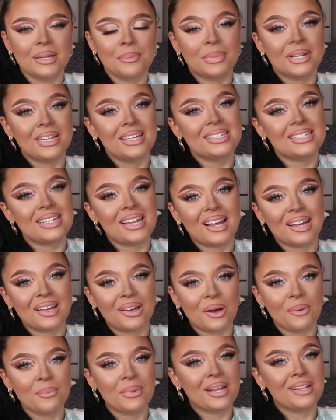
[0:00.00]
Please like,
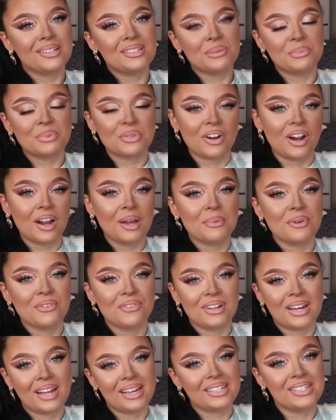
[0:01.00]
comment and subscribe if
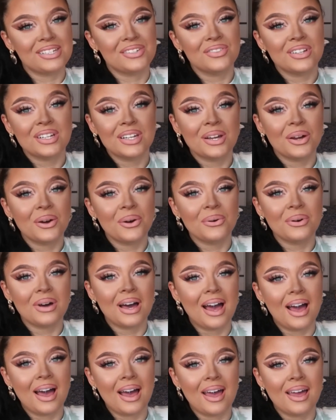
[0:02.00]
you like this video
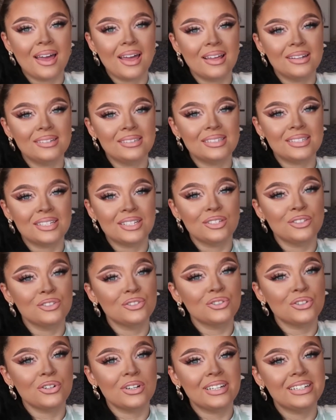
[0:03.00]
and
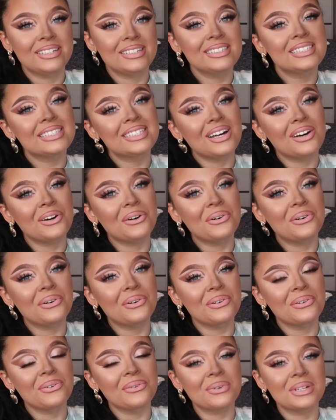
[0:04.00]
enjoy.
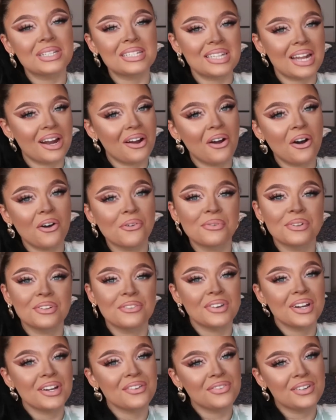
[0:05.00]
So we'll start off with the
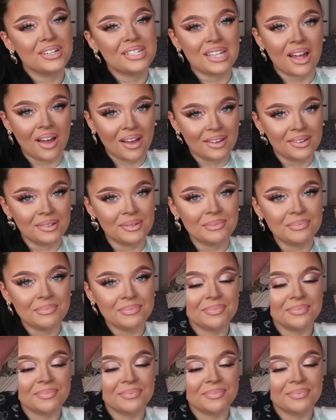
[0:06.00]
very first item.